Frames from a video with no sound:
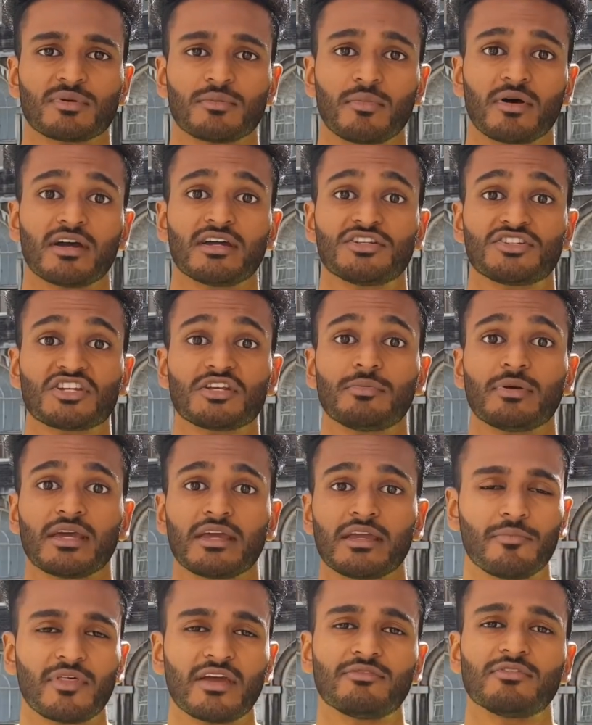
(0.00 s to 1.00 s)
but my
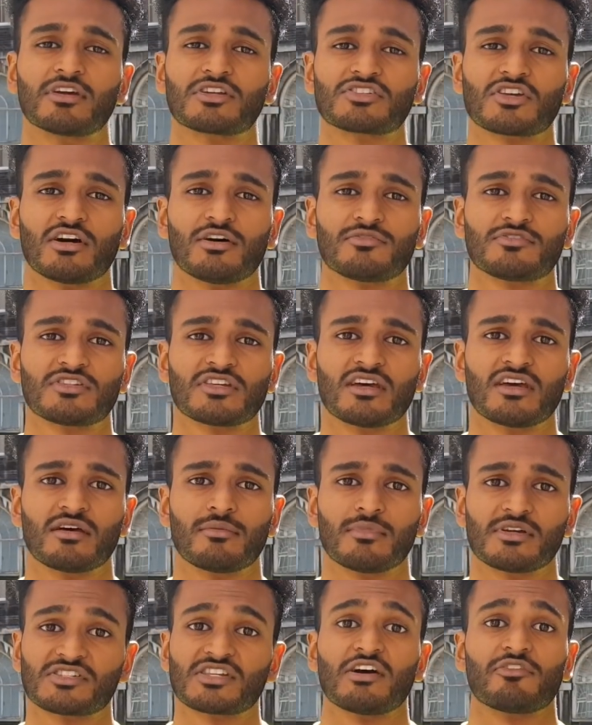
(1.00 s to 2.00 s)
GP, they've looked after
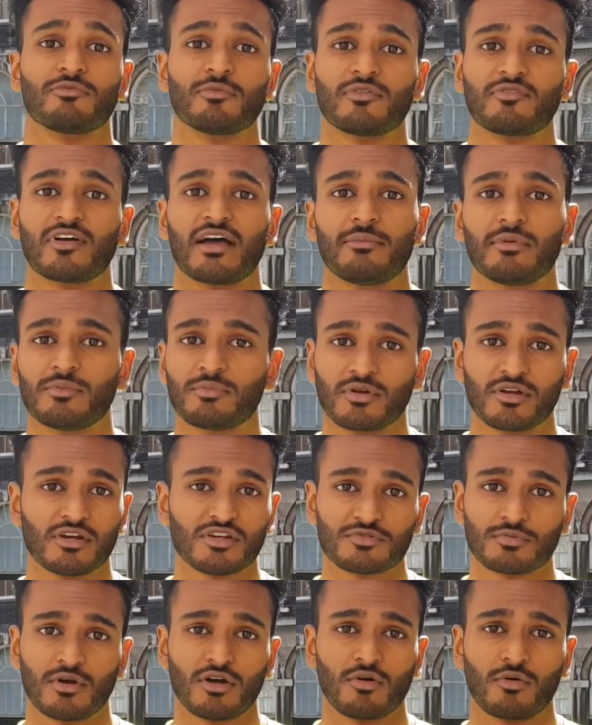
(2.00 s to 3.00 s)
myself and my family pretty
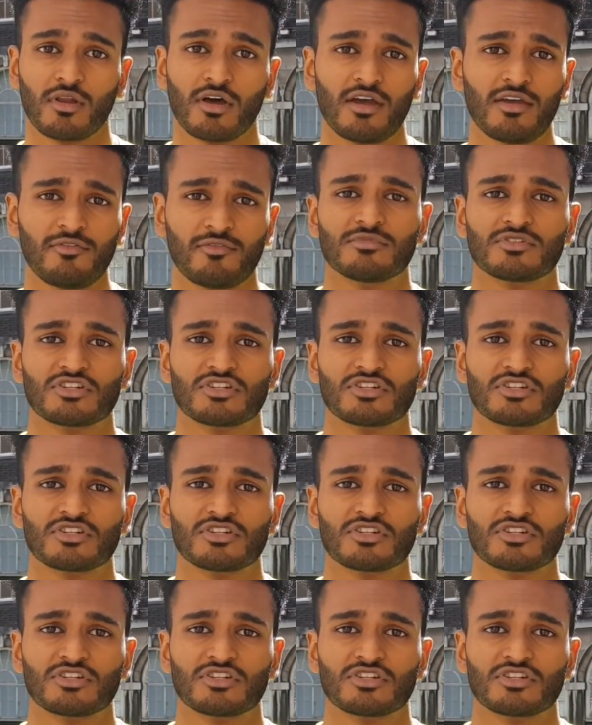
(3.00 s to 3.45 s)
much my whole life.